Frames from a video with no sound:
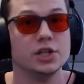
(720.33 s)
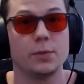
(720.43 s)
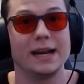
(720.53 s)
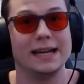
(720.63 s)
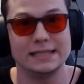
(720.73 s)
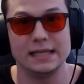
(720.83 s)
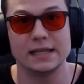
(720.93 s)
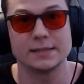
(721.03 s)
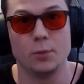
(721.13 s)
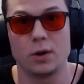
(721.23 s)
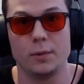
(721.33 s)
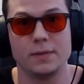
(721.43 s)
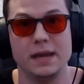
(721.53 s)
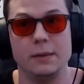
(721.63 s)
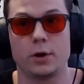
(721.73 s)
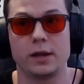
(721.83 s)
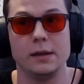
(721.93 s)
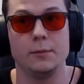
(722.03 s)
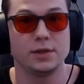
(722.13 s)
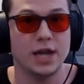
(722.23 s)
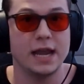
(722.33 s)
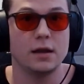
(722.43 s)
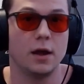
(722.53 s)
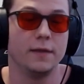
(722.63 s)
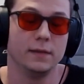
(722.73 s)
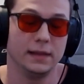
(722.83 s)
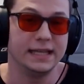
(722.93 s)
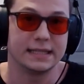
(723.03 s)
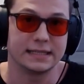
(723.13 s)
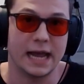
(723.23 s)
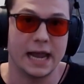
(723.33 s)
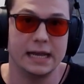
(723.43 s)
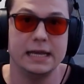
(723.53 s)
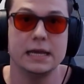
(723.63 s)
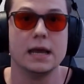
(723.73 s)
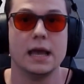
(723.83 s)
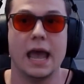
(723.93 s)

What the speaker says: So we're going to see this more with me working with Jake on Elite Society.